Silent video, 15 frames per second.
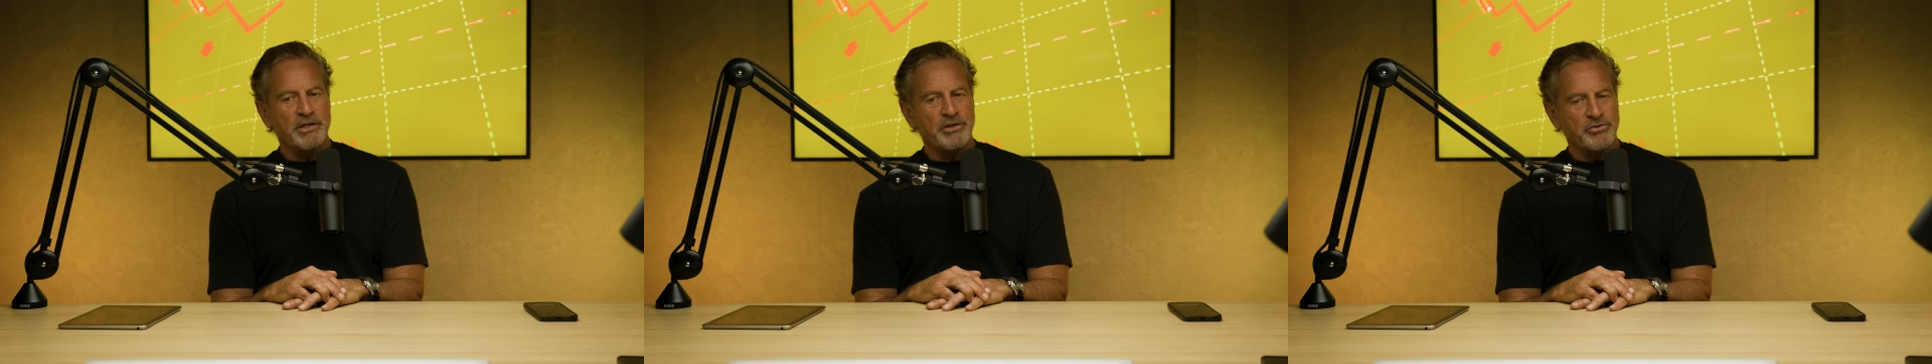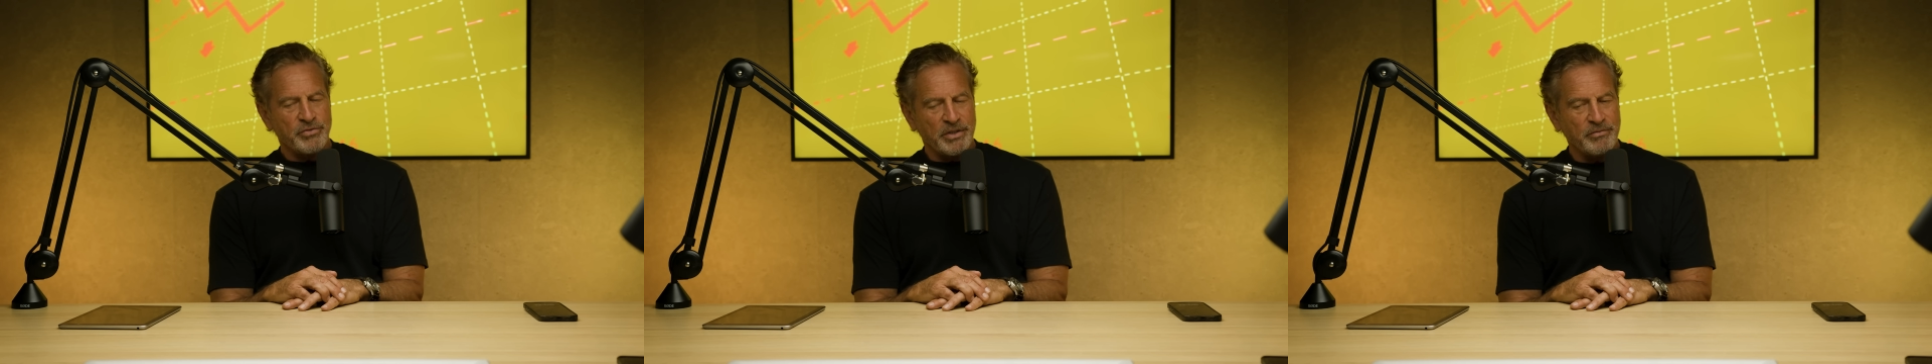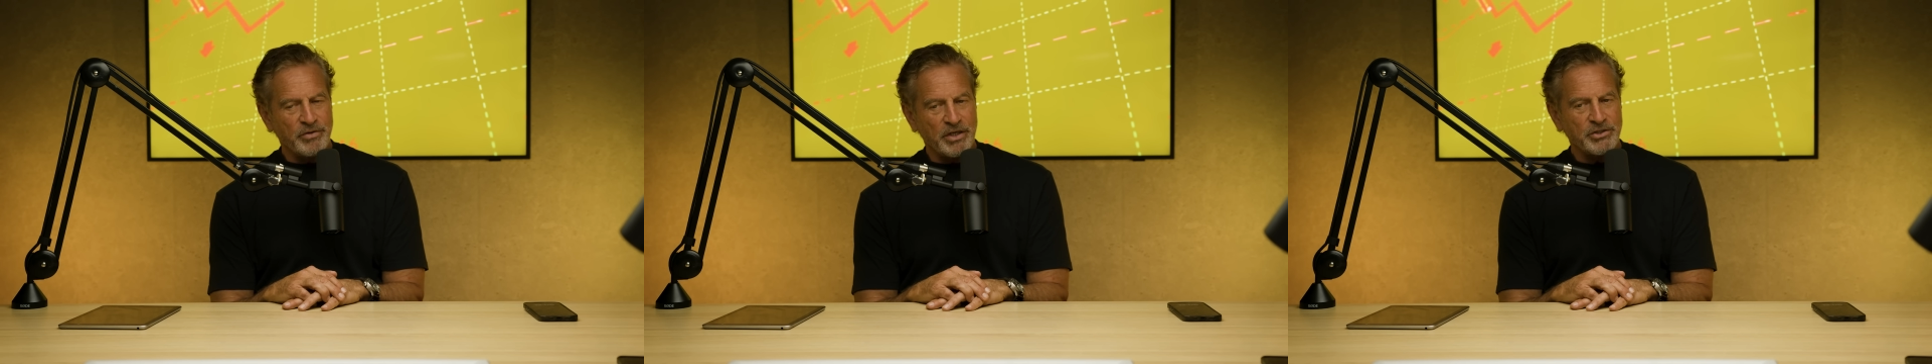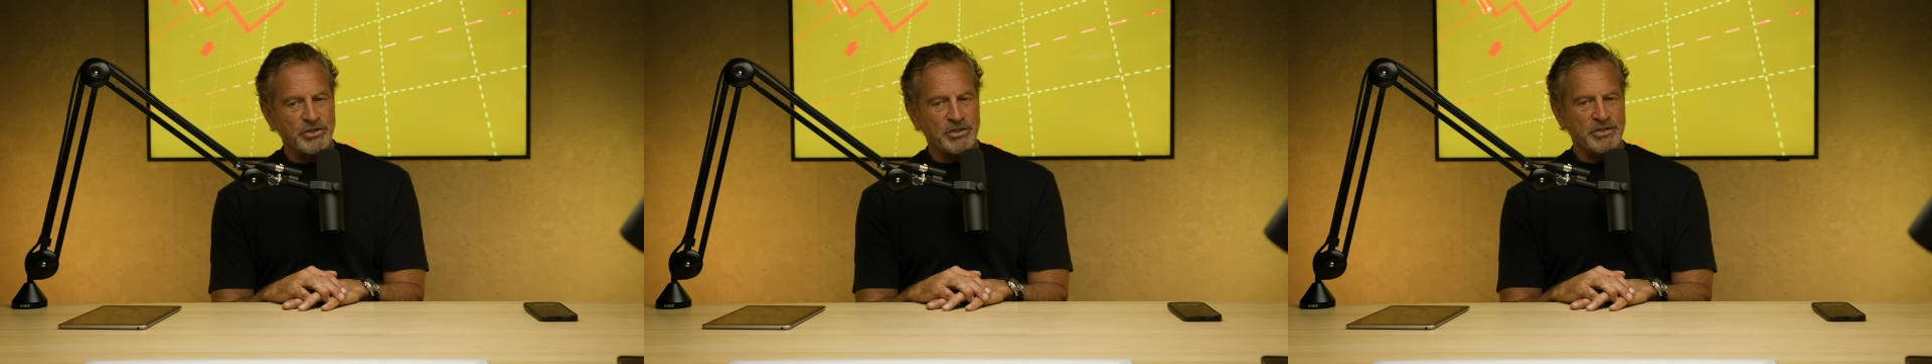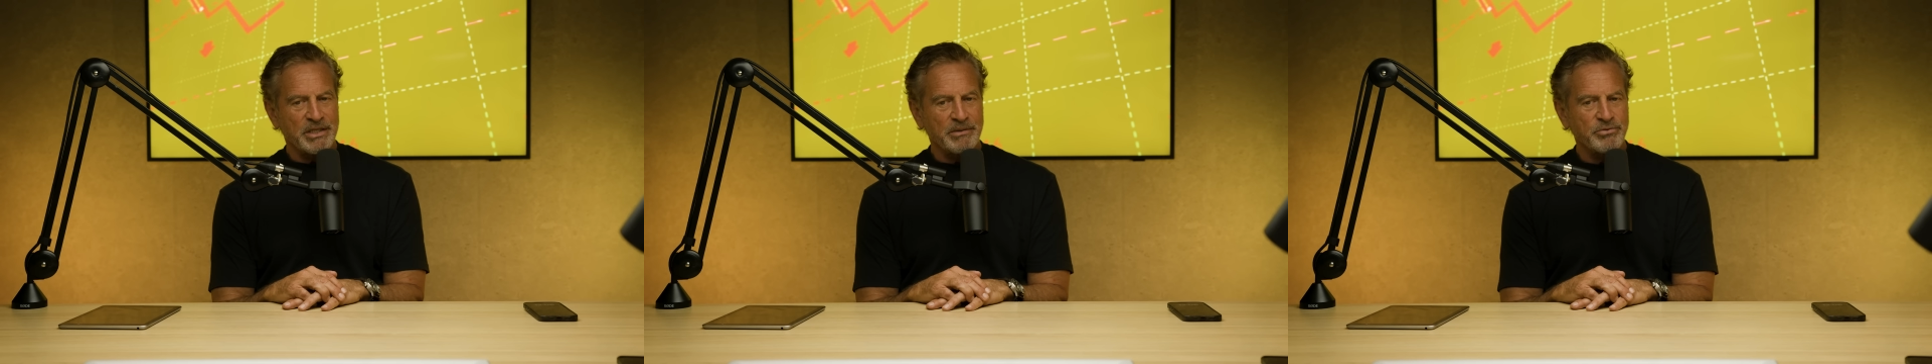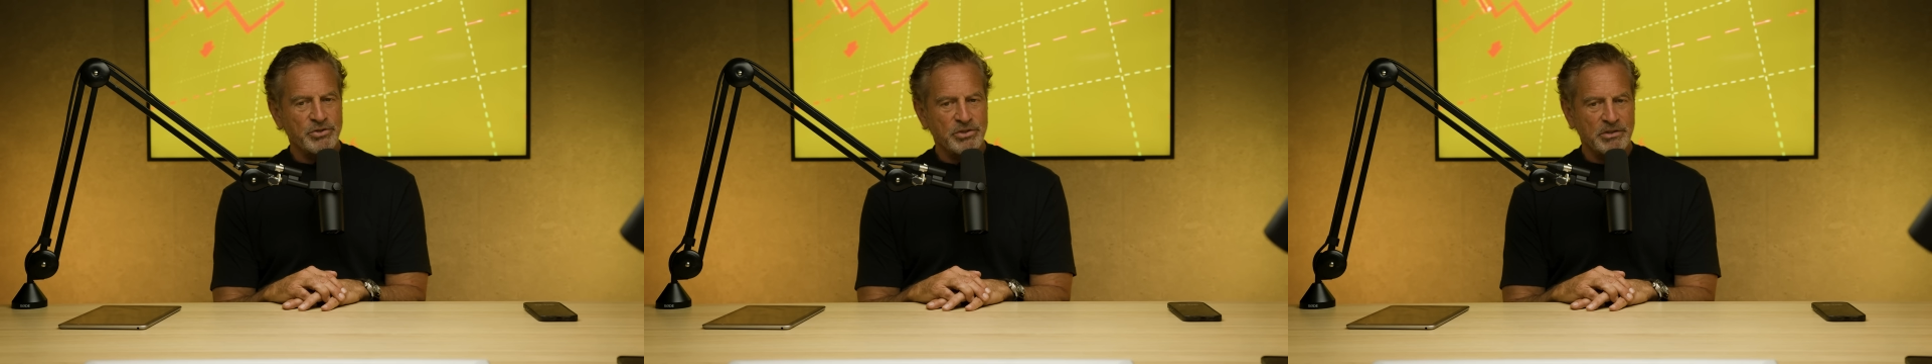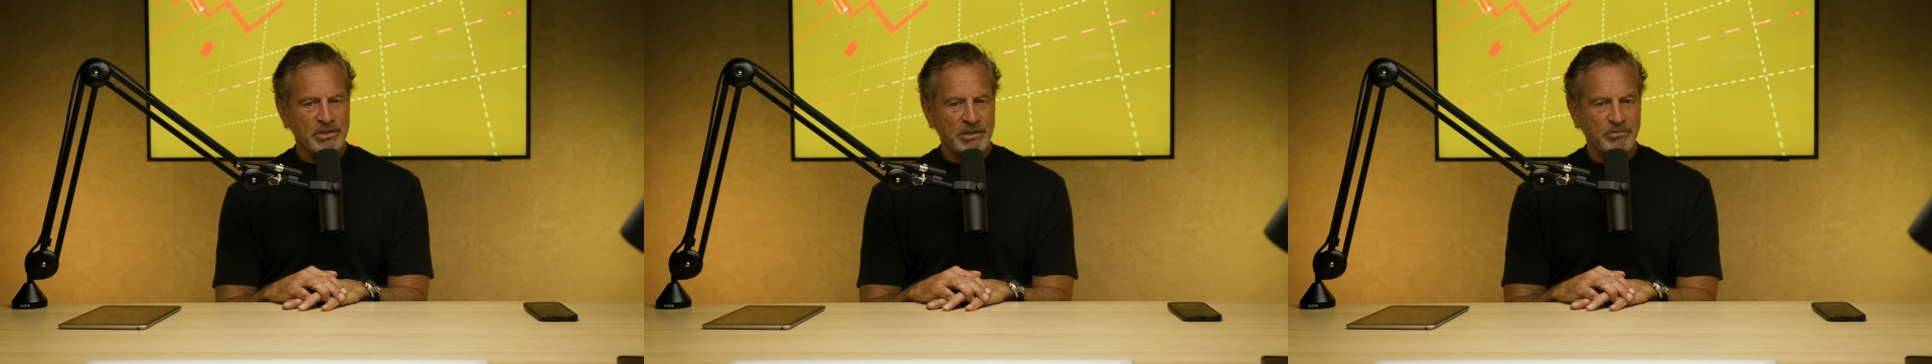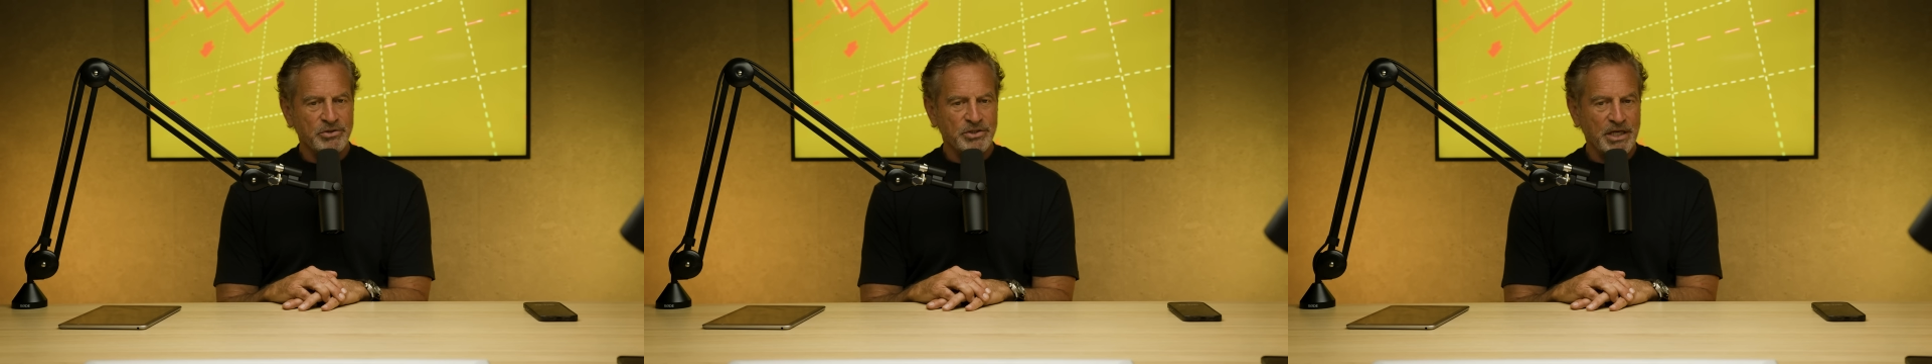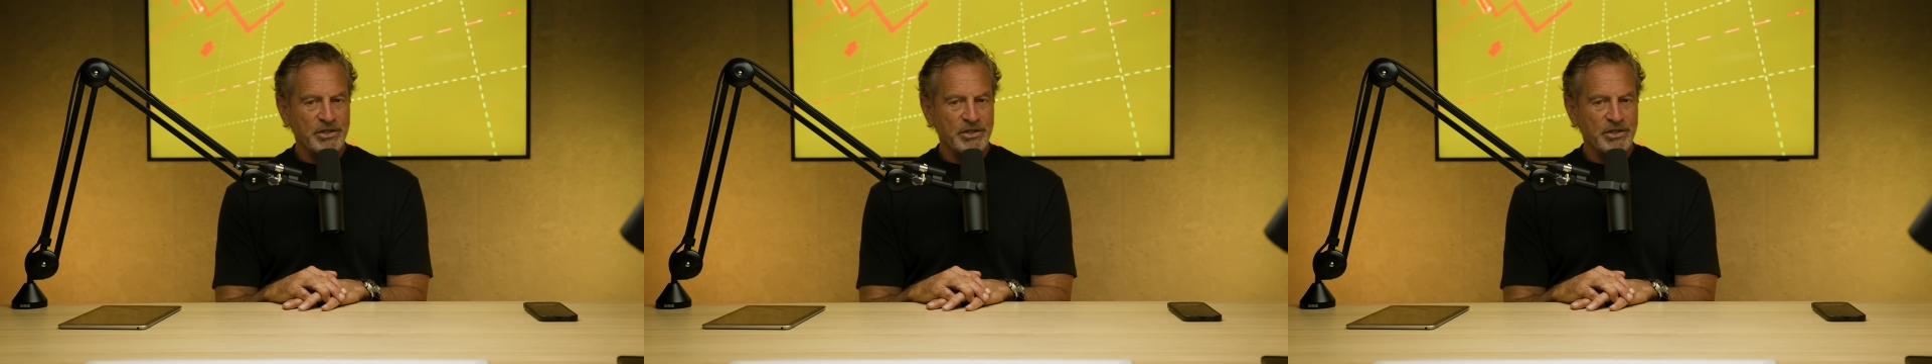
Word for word: an interest rate reduction at some some